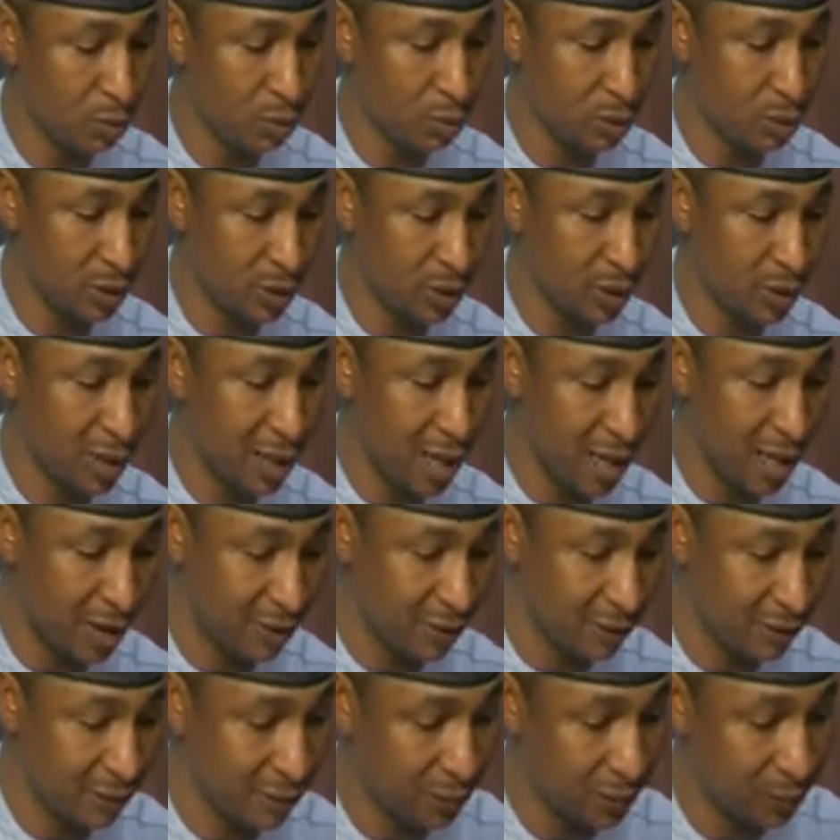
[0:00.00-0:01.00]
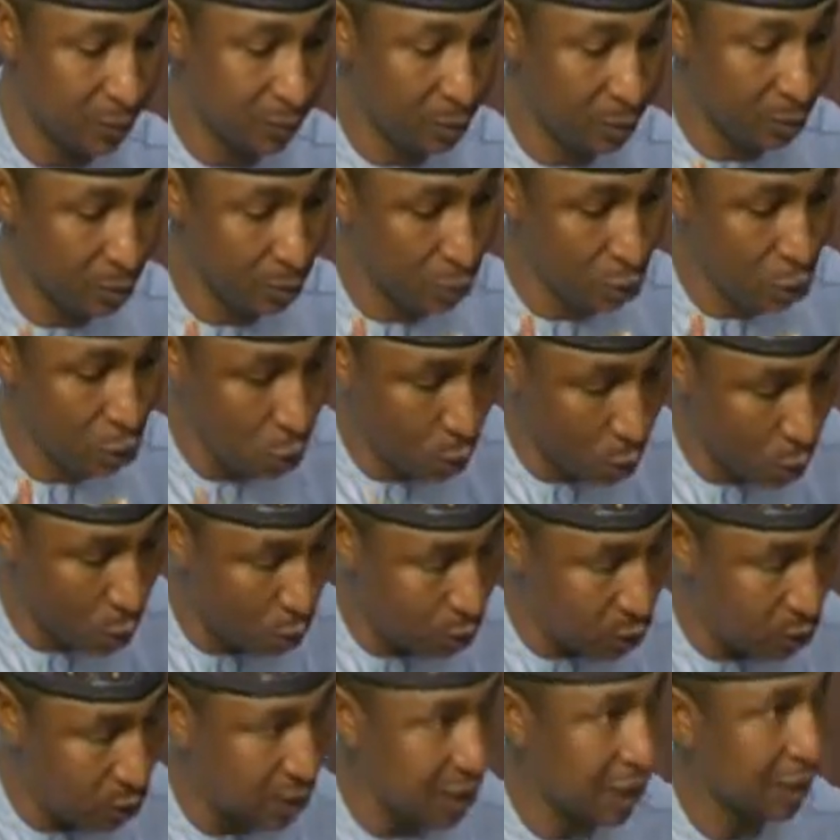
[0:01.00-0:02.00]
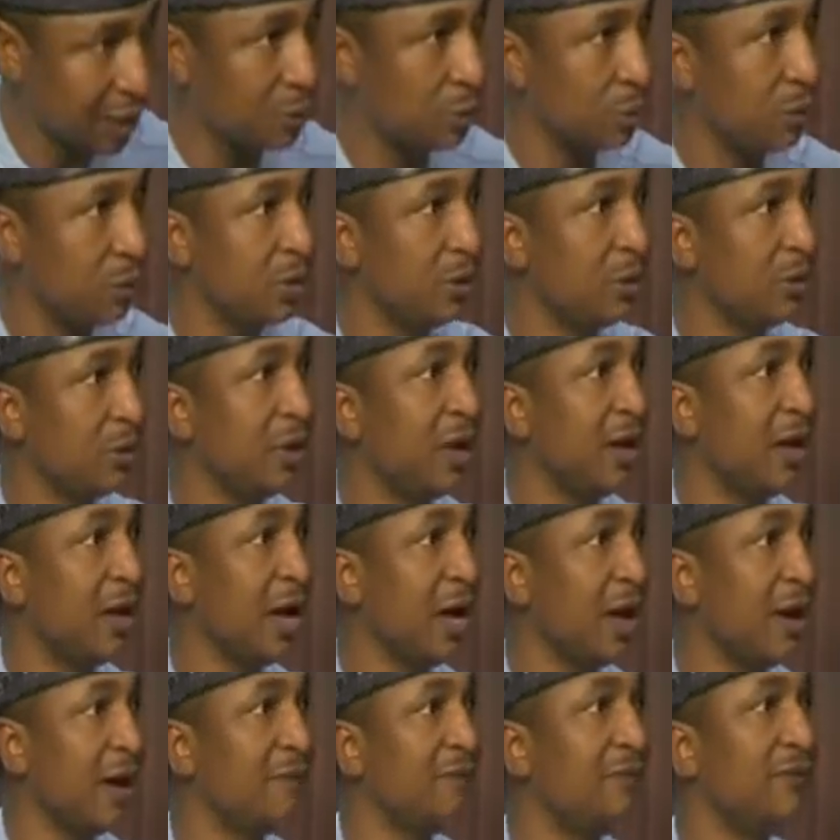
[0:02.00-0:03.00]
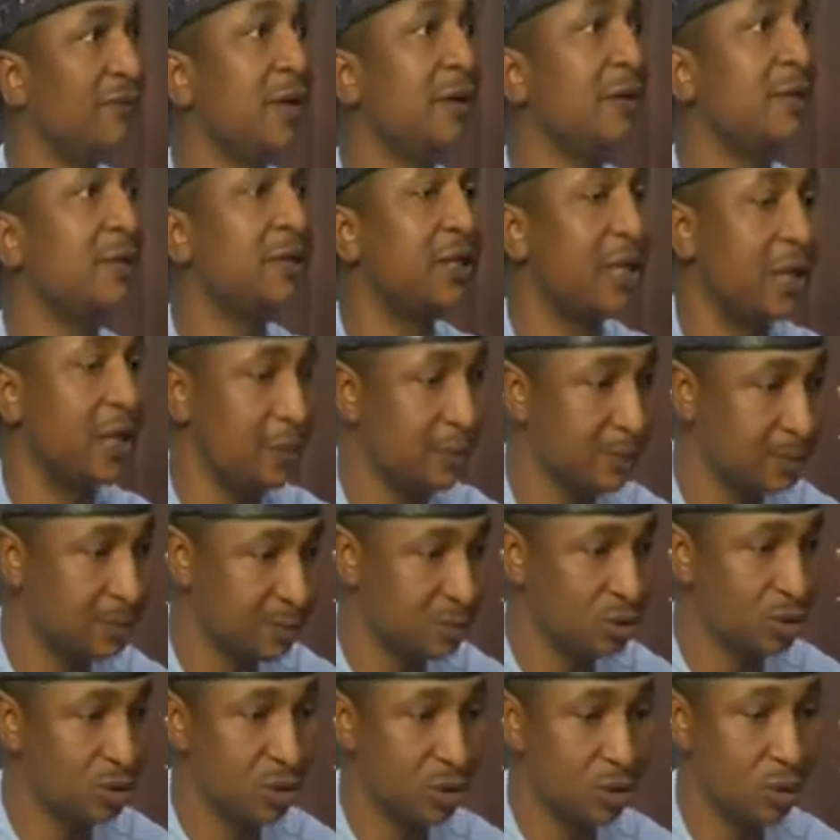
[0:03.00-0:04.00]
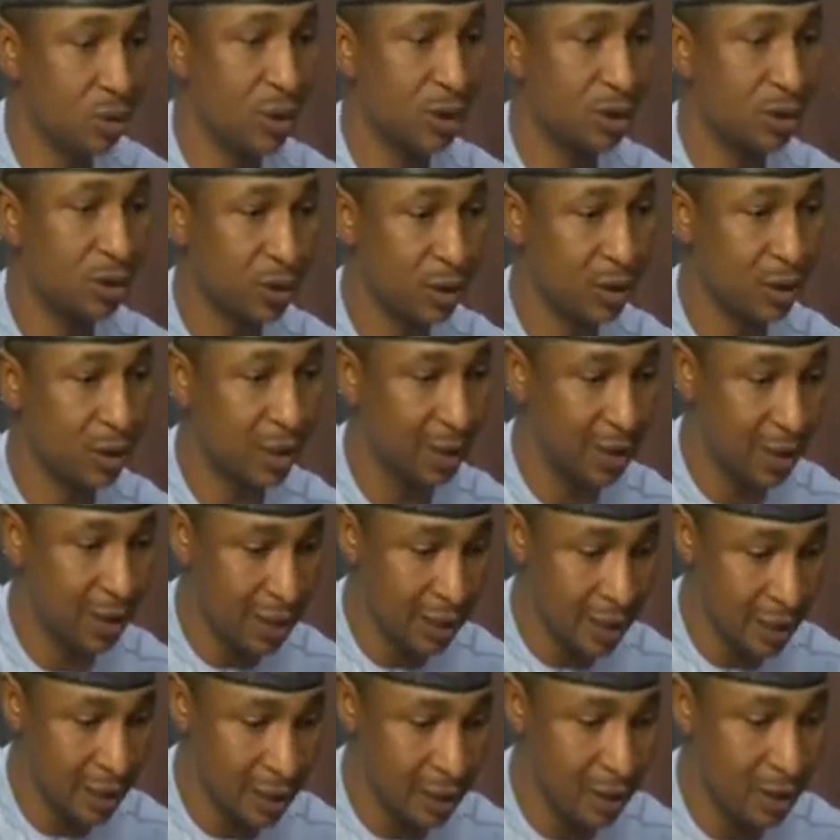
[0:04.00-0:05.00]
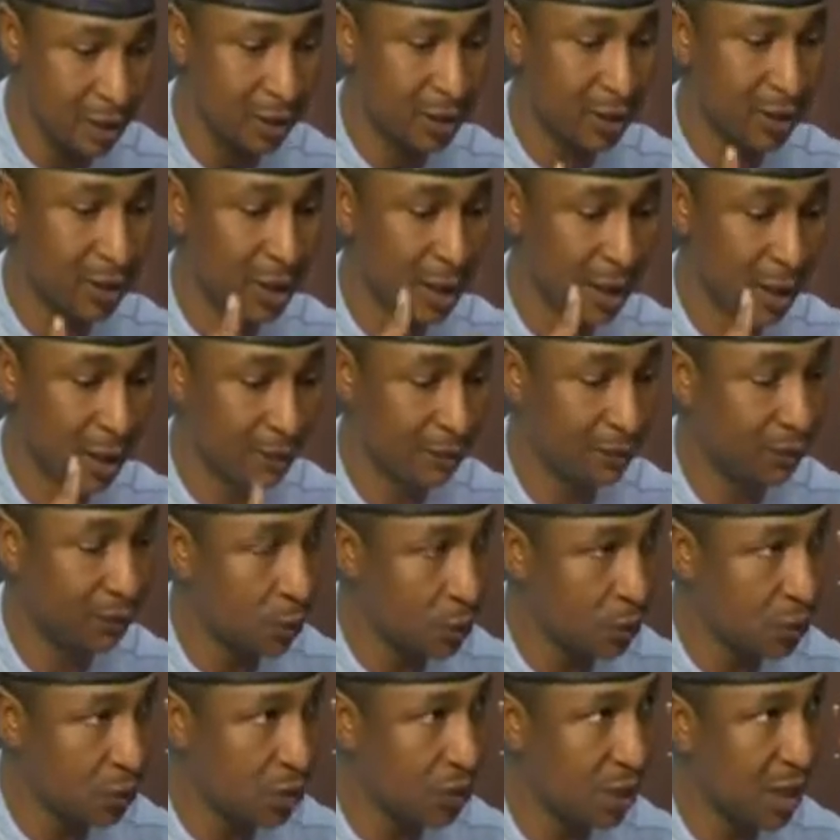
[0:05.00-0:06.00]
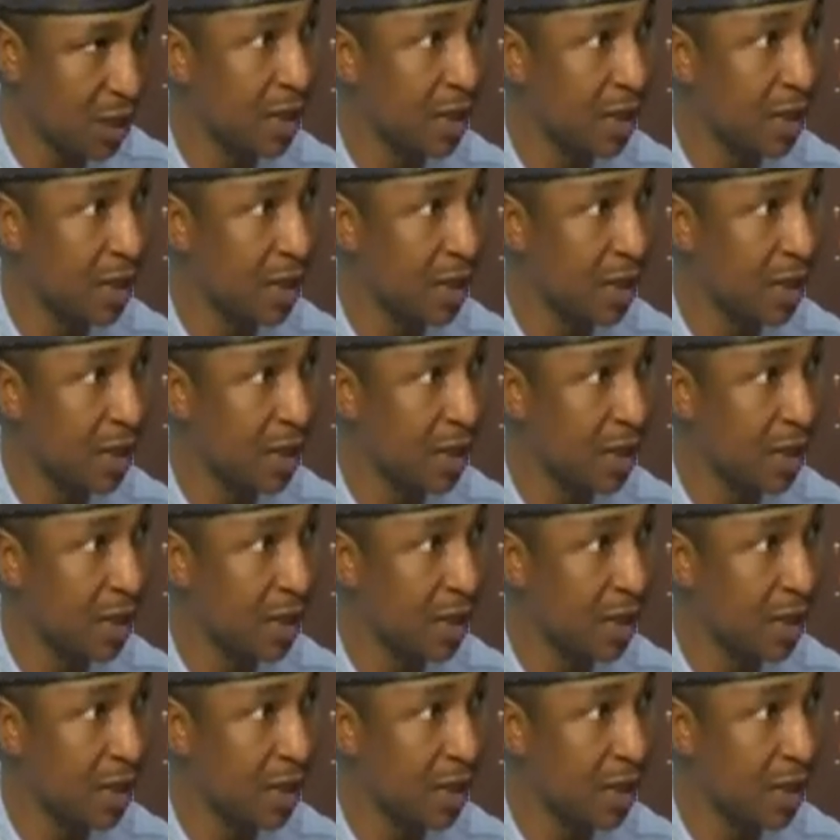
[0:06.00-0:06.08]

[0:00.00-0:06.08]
they have tools that would avail them to ensure they can uh, vote.